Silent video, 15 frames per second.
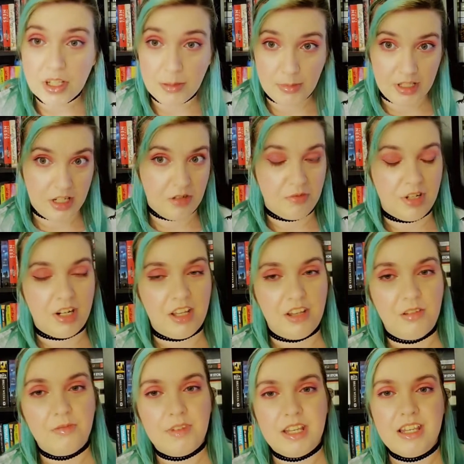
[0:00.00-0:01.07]
getting rid
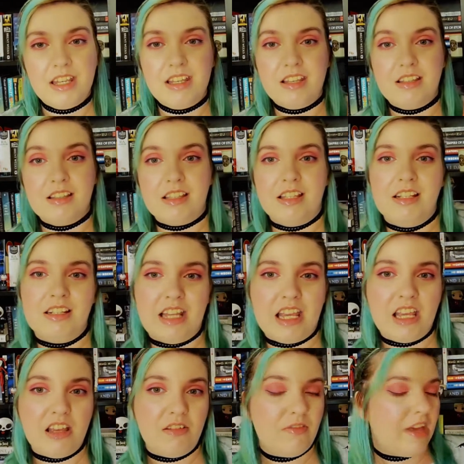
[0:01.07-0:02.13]
of is
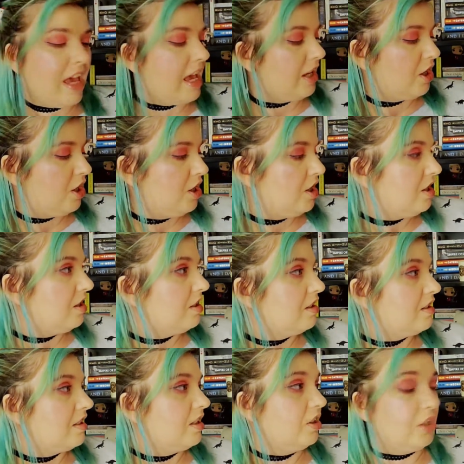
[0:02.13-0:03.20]
Dave
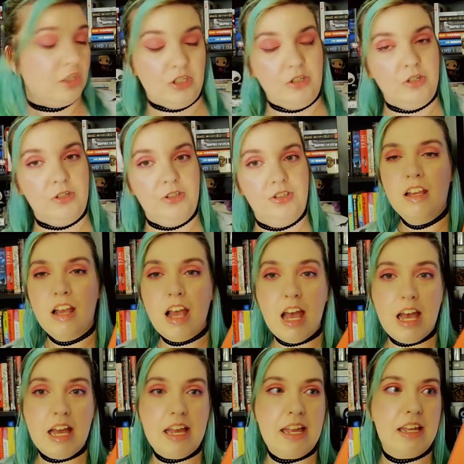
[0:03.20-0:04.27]
Eggers' The Circle.
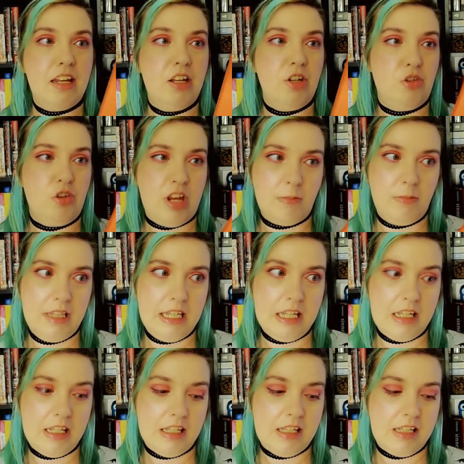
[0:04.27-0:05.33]
I grabbed
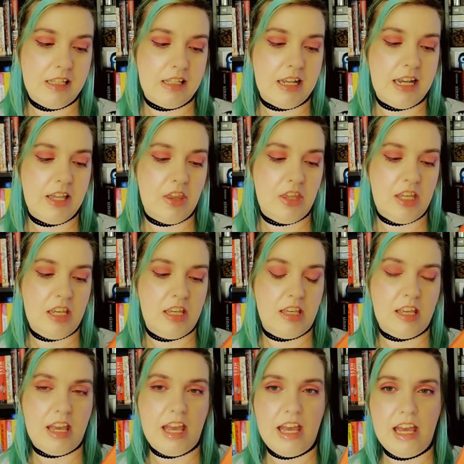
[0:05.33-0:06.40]
this, I
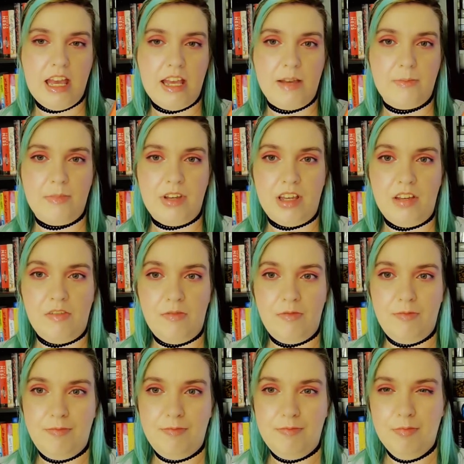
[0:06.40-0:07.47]
think, at my
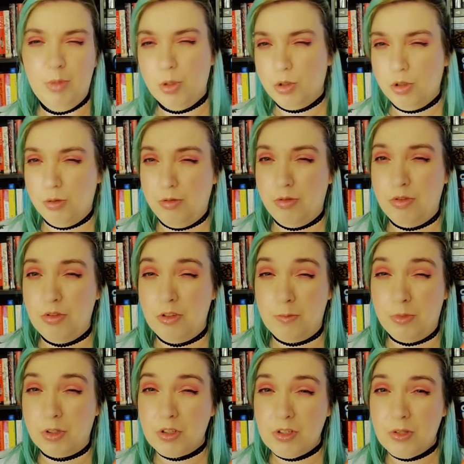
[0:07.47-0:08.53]
local used
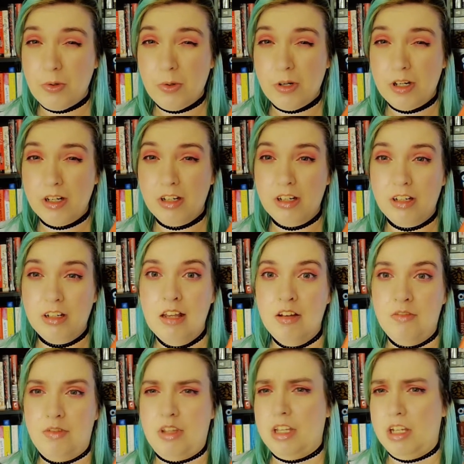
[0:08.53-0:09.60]
bookstore
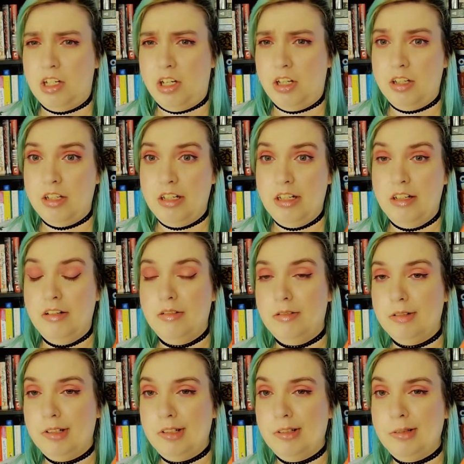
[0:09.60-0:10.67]
for like $1
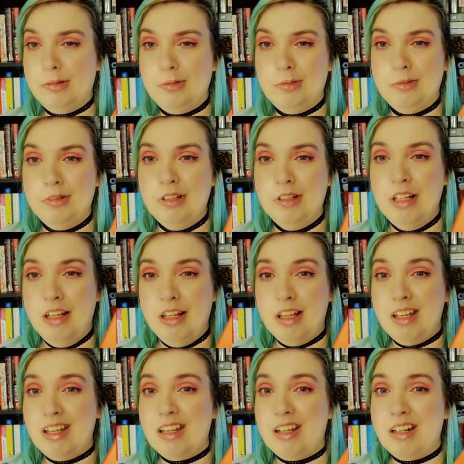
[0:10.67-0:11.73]
or $2.
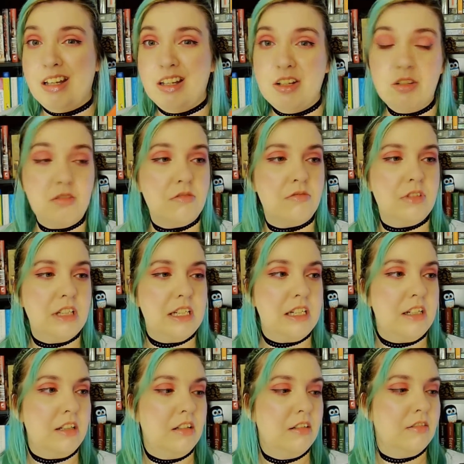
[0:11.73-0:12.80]
And I don't
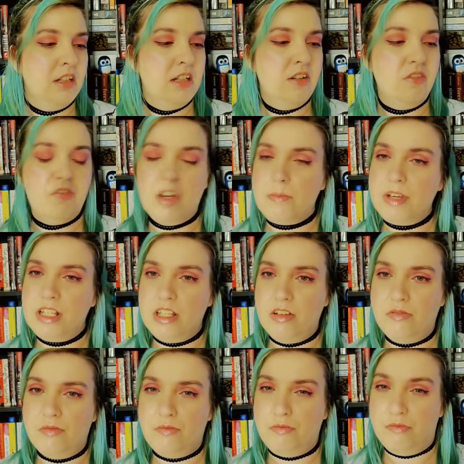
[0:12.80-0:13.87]
really find
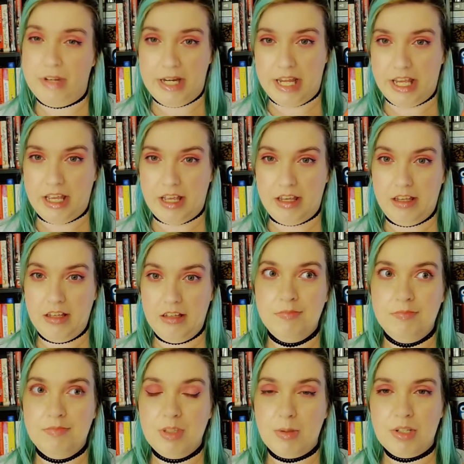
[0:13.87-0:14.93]
myself reading it,
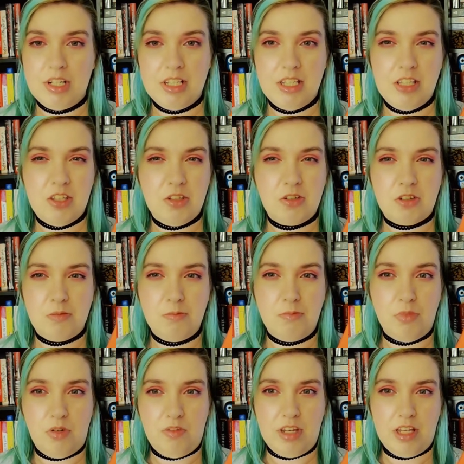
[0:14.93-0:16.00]
especially since there's a
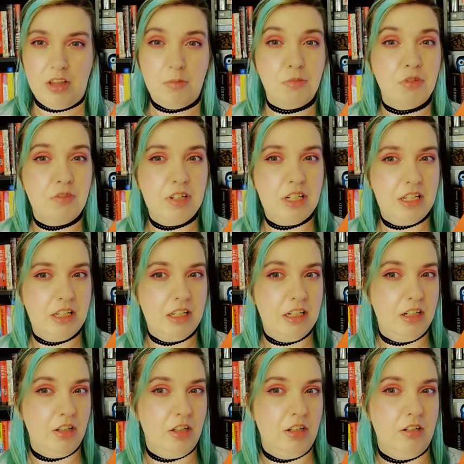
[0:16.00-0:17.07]
movie, and the movie didn't get
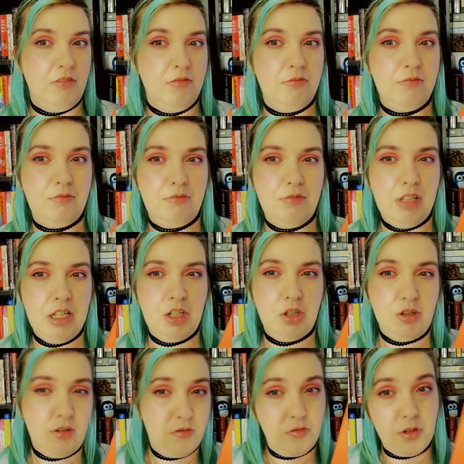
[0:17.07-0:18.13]
a lot of like
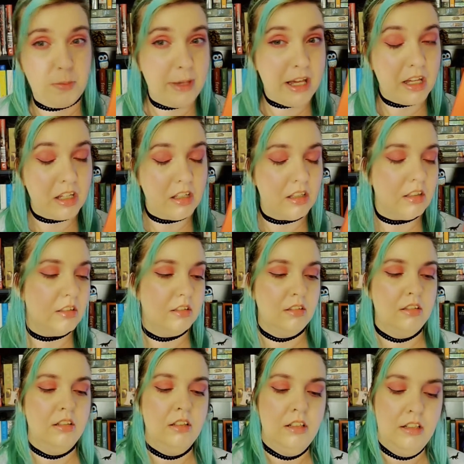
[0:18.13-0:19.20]
good feedback.
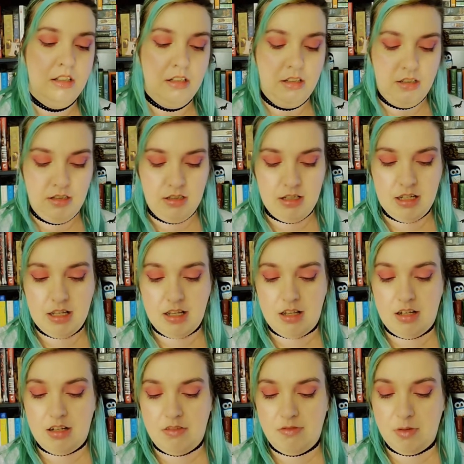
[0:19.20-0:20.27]

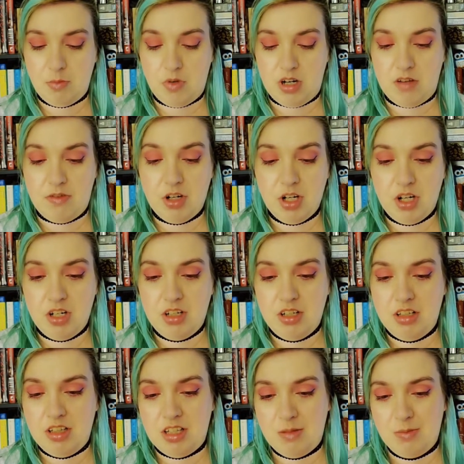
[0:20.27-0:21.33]
And from what I've heard,
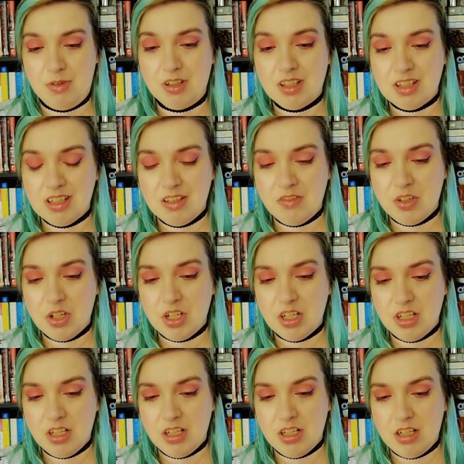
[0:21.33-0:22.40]
this book isn't very
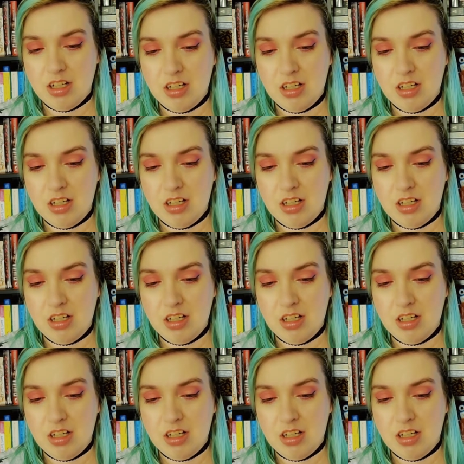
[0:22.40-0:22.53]
good.